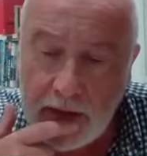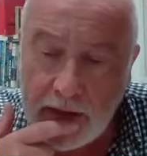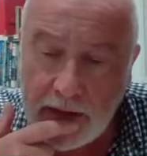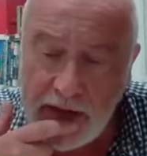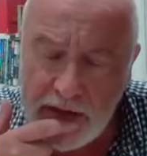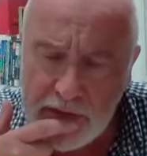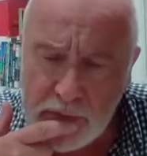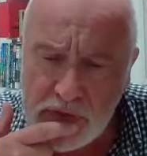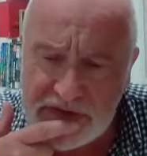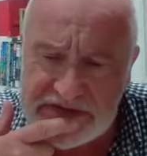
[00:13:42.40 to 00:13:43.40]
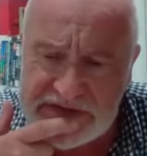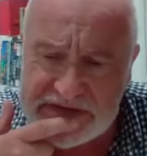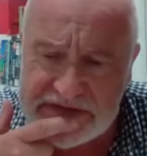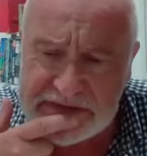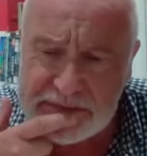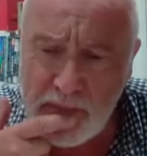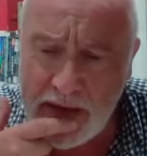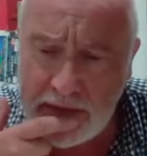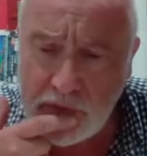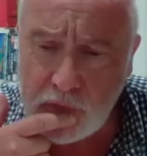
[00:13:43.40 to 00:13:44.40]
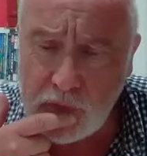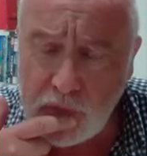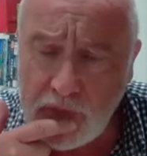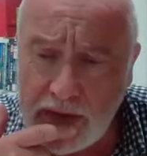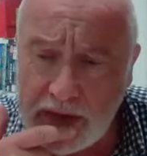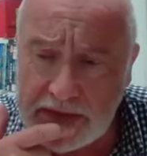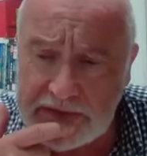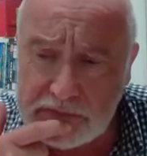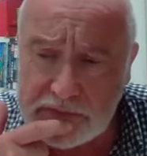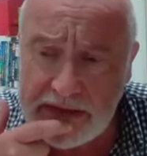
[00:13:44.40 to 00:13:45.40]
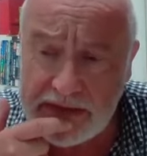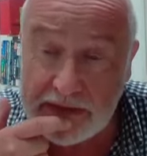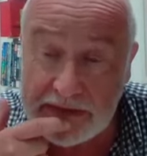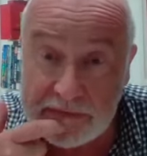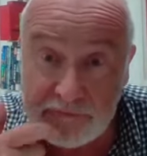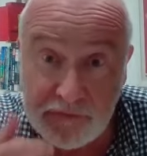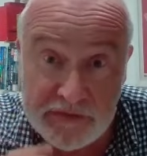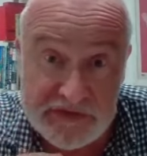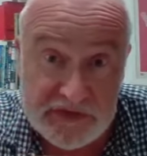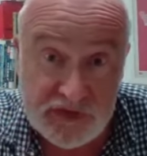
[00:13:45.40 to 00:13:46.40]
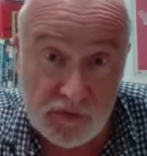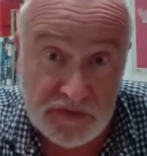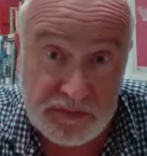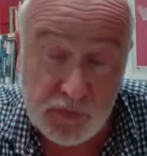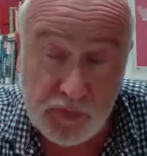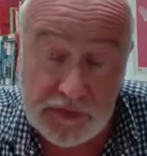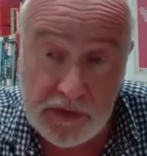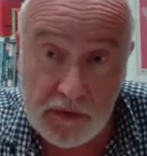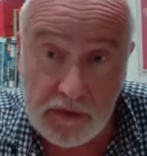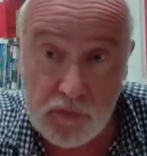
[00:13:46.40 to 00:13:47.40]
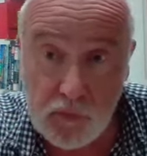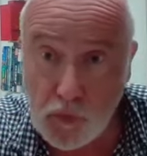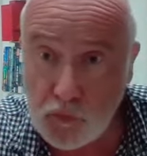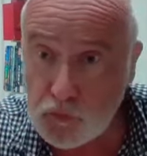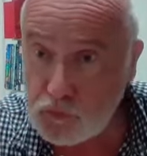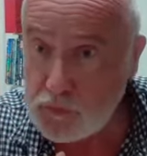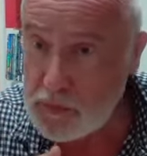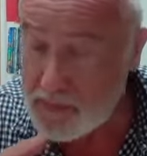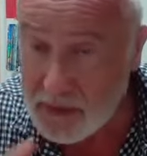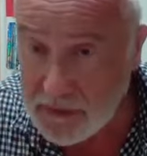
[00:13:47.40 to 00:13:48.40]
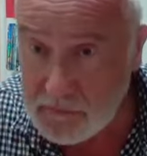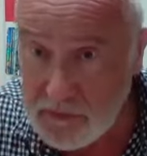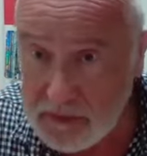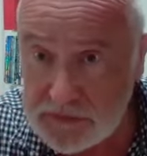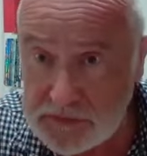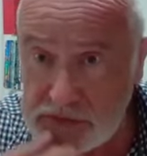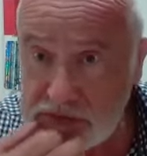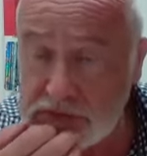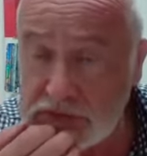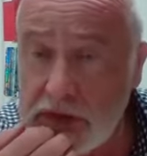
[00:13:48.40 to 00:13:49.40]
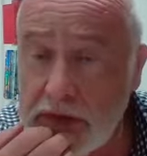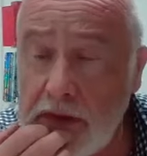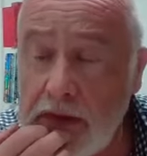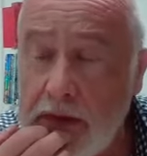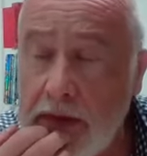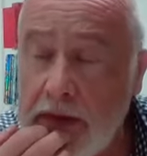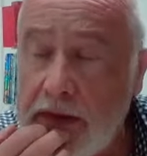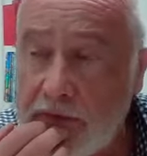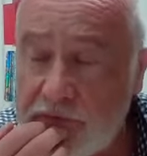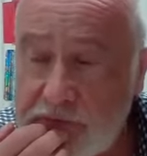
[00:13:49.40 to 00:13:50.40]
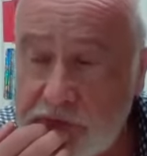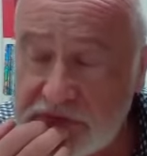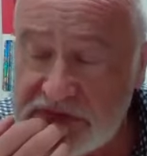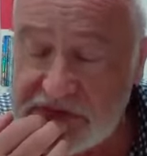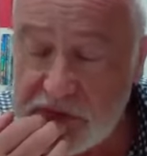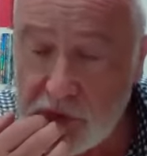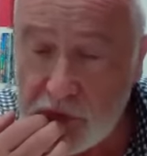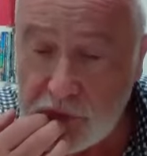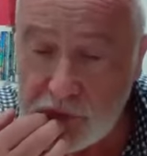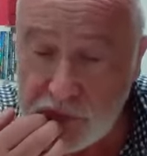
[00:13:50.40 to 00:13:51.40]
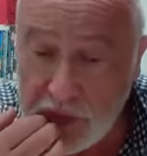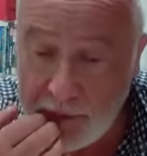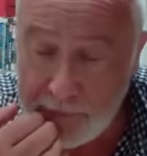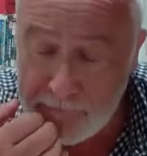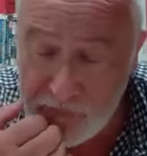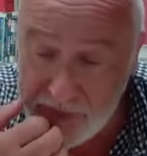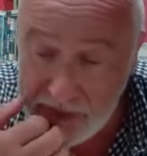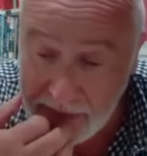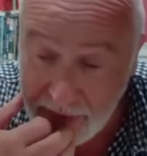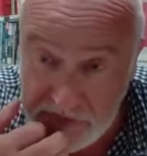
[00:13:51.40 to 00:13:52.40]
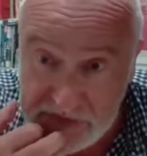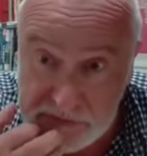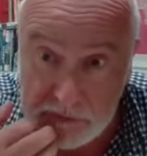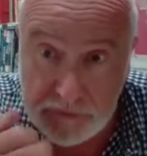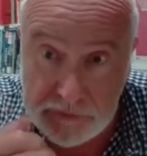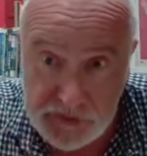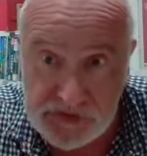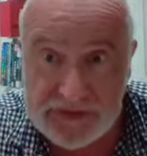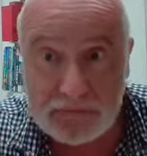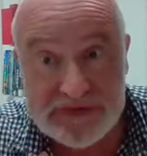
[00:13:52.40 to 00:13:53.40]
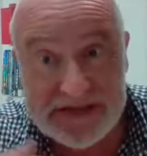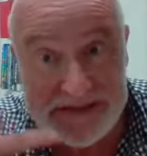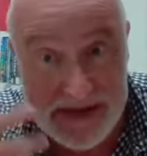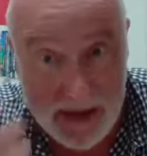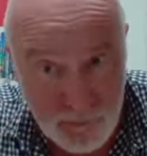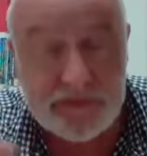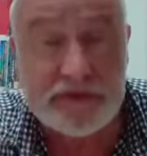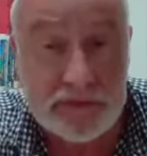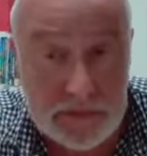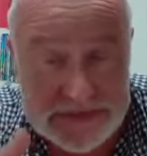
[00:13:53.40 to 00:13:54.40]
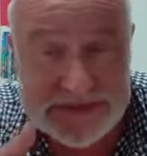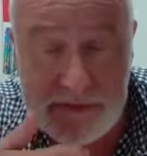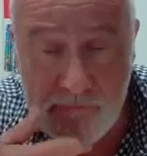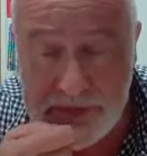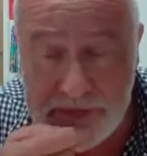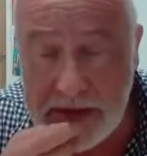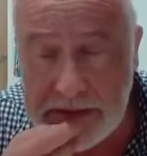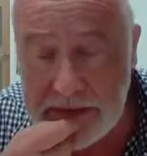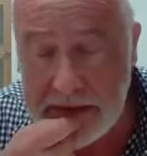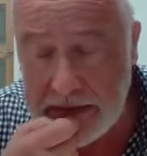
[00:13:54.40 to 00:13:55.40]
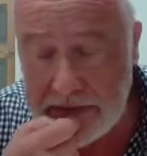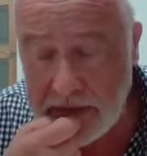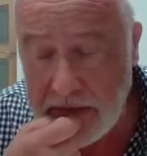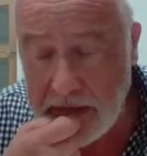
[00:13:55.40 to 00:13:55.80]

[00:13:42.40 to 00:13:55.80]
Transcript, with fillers: And here was this man who had really had an influence, as John has pointed out, on American Revolution, influence on um, the Irish Revolution that was attempted in 1798.